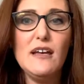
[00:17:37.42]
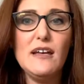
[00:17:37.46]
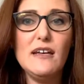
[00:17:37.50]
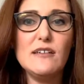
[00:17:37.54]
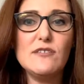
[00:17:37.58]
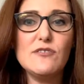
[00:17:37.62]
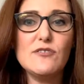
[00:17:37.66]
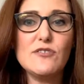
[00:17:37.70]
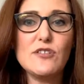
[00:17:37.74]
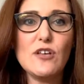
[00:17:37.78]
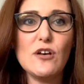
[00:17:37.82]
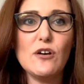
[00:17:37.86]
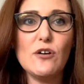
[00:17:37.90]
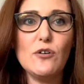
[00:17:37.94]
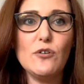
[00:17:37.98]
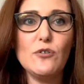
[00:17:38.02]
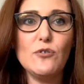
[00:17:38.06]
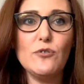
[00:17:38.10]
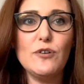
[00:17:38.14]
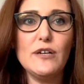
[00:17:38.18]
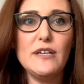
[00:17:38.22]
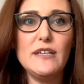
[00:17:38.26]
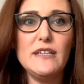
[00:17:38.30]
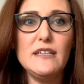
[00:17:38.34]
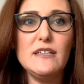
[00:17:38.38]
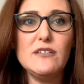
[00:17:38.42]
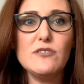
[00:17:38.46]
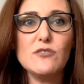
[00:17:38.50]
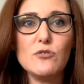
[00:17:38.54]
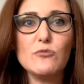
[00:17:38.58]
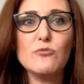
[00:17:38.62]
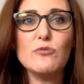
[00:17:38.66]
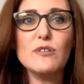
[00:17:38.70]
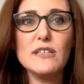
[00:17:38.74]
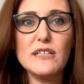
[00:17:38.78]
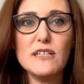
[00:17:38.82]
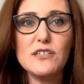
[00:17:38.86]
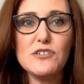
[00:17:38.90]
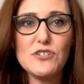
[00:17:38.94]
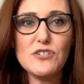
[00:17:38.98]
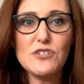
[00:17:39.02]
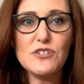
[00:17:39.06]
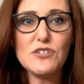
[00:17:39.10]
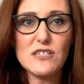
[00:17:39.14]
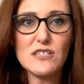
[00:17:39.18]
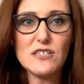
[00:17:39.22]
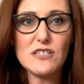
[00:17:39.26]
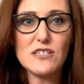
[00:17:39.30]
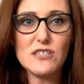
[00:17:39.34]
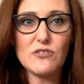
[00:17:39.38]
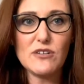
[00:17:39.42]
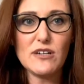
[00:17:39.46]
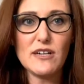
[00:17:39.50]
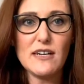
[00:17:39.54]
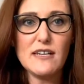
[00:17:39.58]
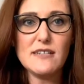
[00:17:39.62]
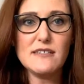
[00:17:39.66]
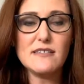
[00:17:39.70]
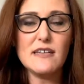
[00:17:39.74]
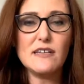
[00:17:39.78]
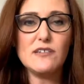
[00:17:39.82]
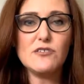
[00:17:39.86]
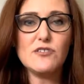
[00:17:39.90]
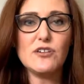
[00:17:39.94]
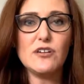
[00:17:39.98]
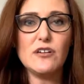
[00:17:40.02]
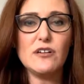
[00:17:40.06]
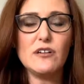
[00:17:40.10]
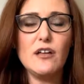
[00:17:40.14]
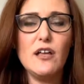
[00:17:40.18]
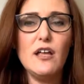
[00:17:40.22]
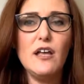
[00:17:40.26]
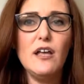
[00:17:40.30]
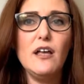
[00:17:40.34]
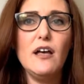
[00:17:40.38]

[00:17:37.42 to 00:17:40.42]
And so it needs to really change the organization.